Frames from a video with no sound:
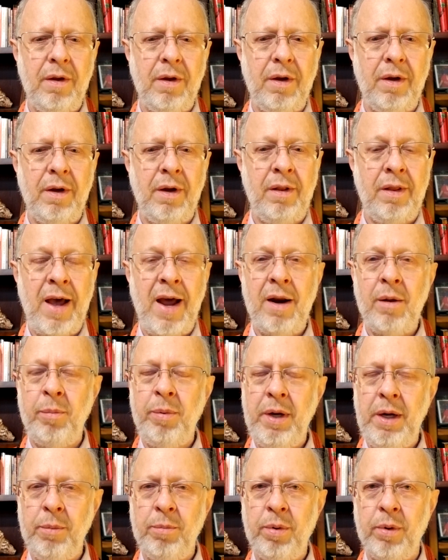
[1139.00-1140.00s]
a lot of
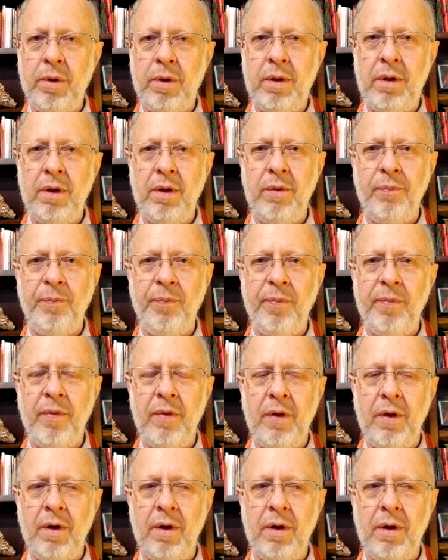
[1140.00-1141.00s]
people
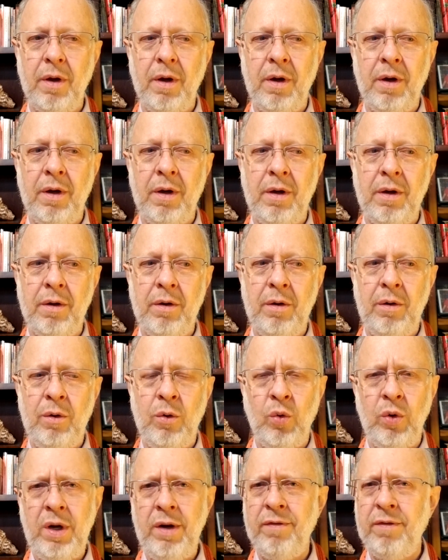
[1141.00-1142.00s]

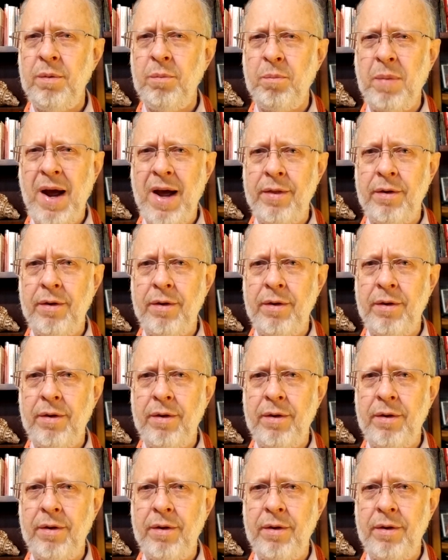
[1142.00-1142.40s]
don't even bother